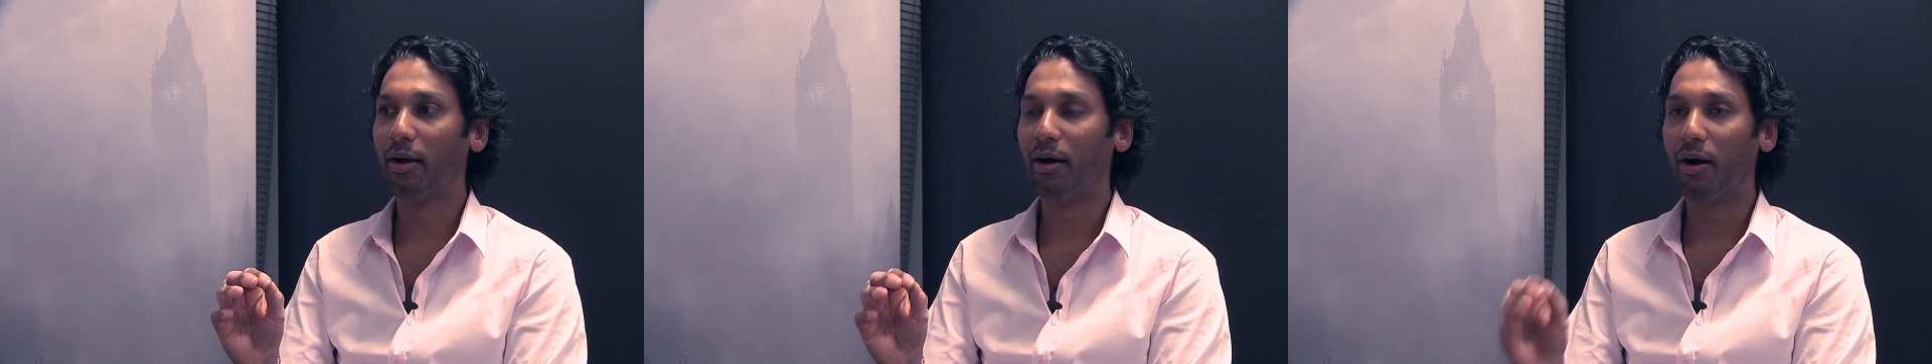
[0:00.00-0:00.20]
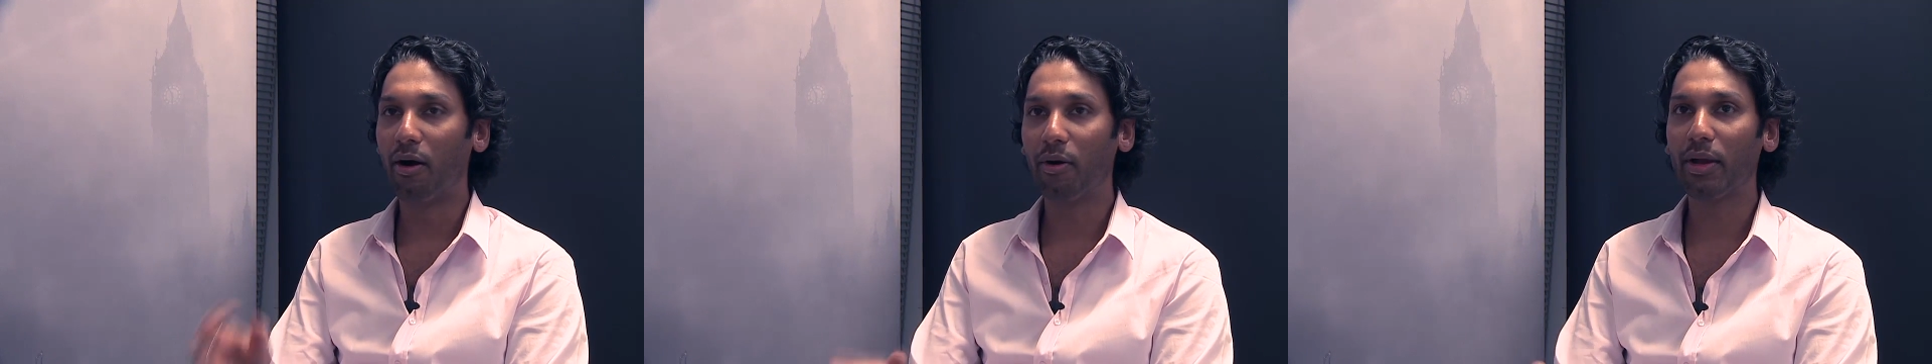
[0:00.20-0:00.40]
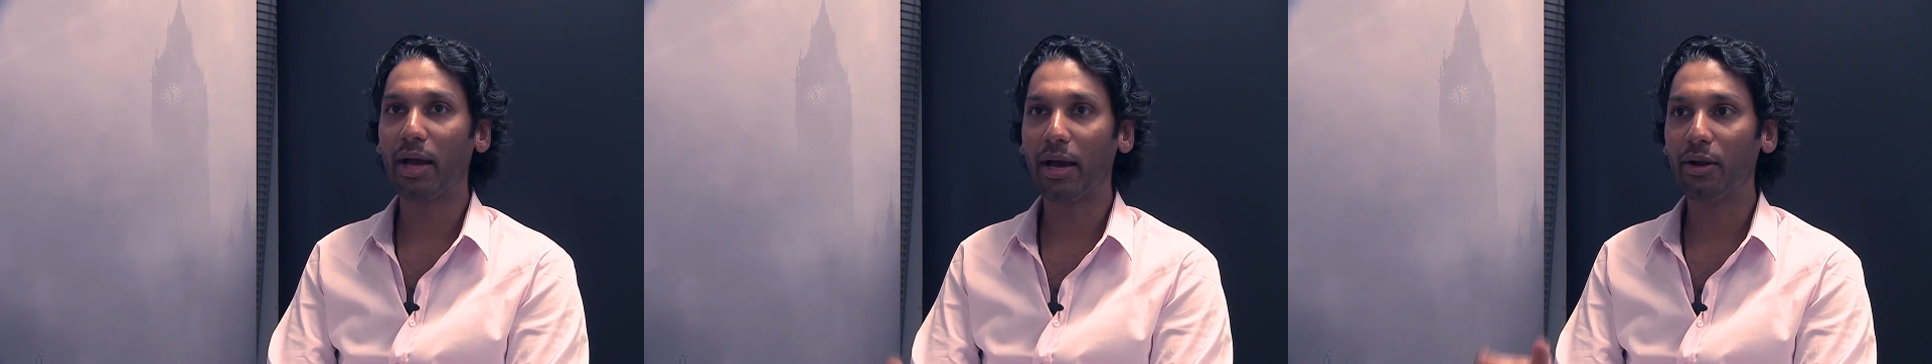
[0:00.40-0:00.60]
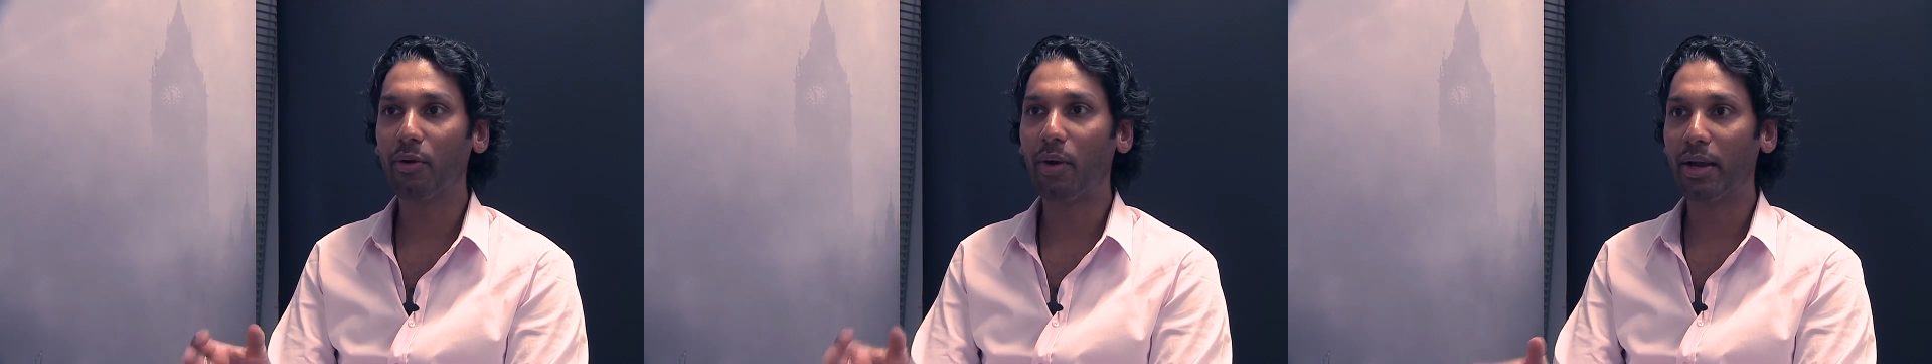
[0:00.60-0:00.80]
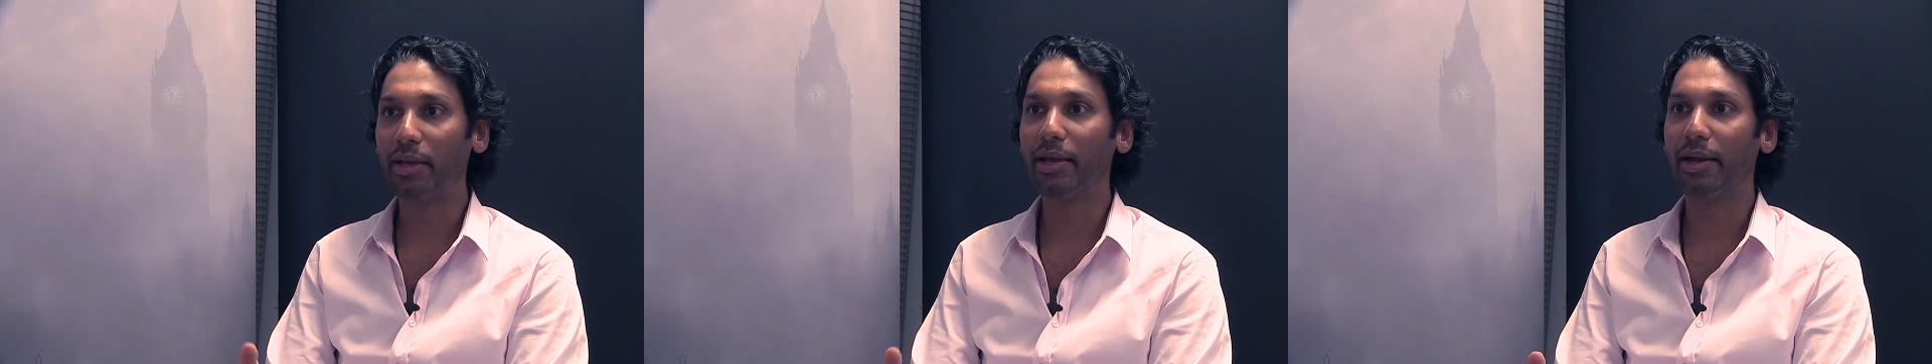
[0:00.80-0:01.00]
oh yeah,
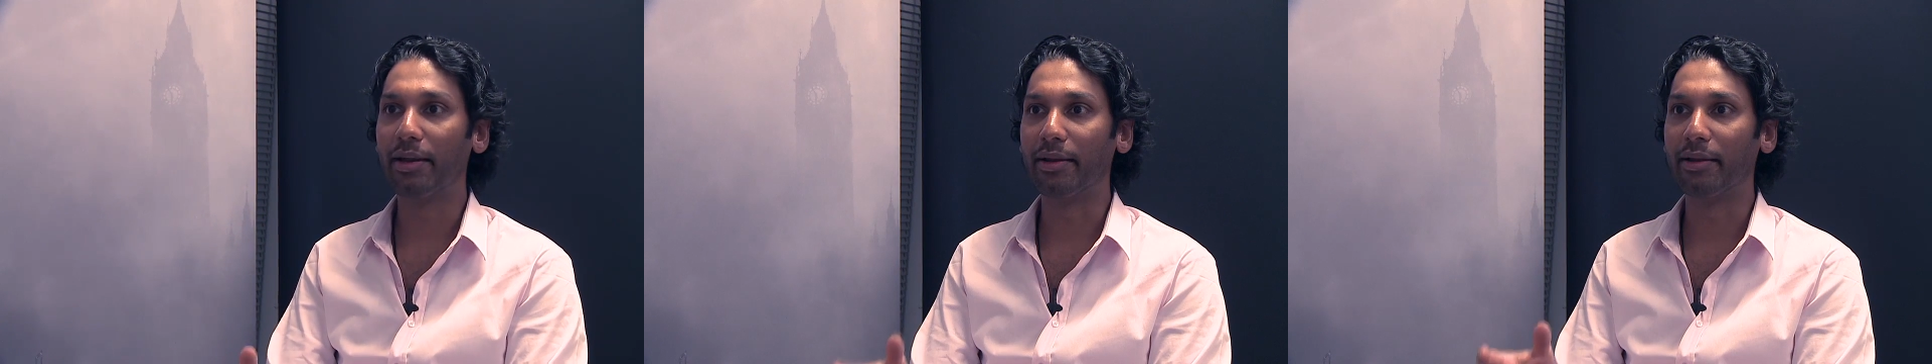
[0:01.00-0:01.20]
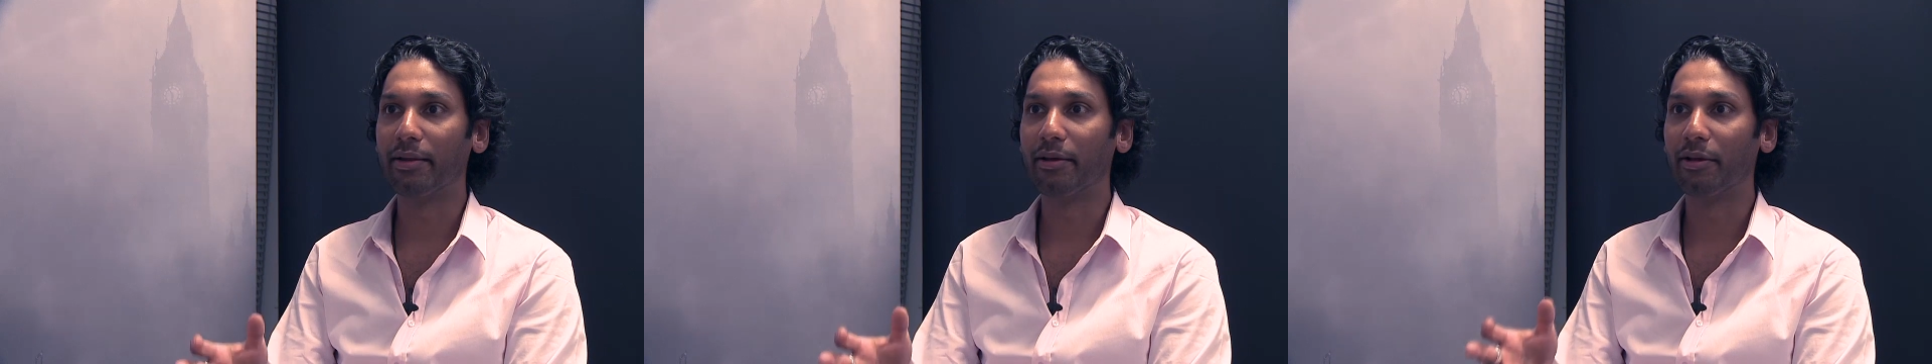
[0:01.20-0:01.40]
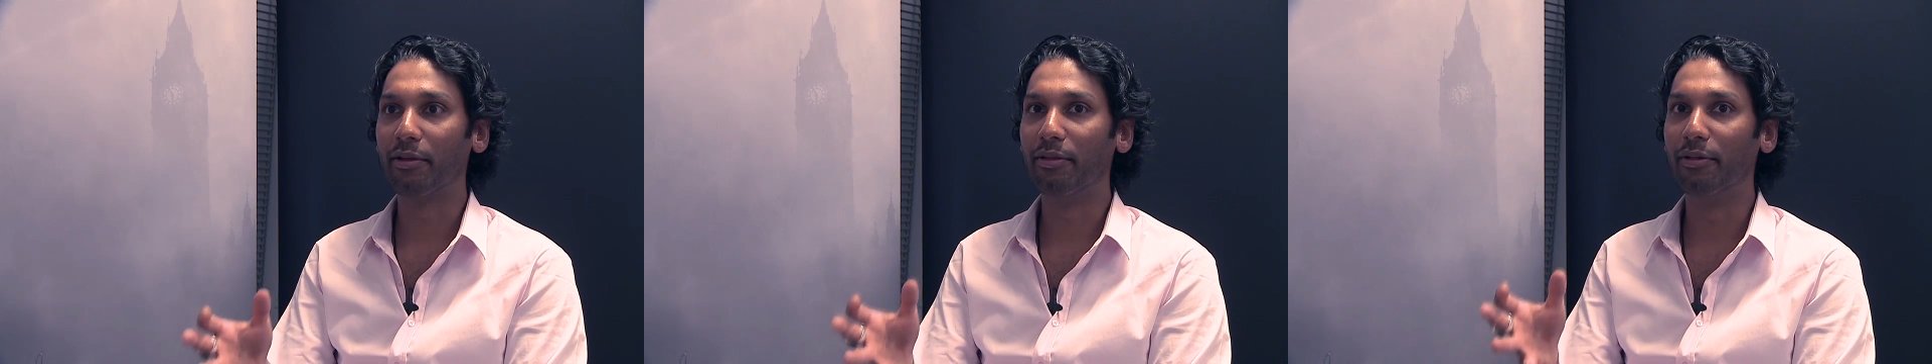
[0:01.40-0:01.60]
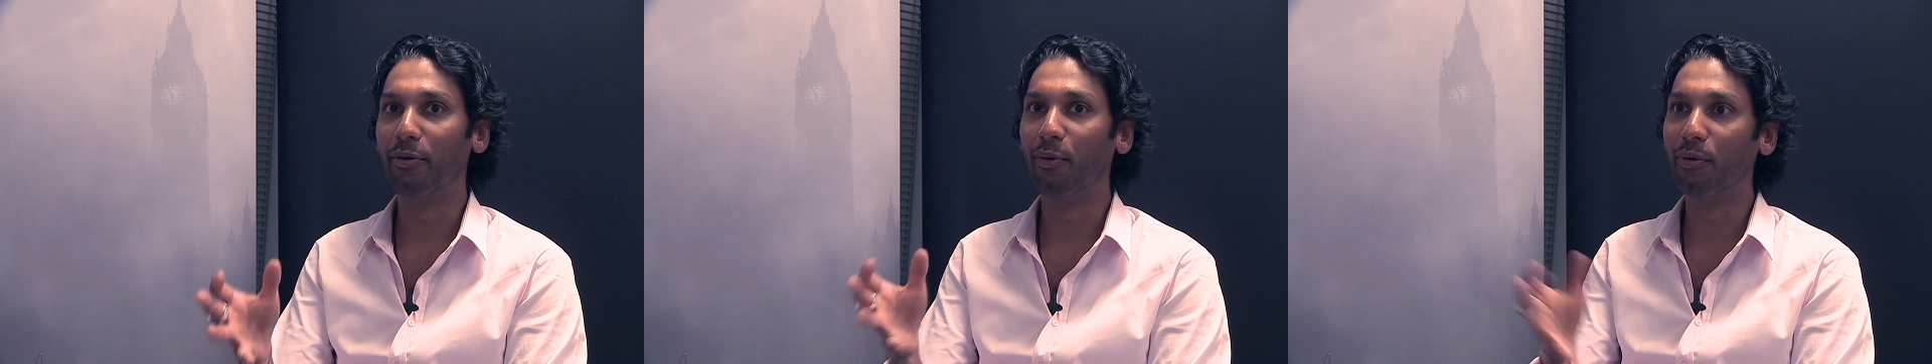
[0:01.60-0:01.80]
no, I get it. The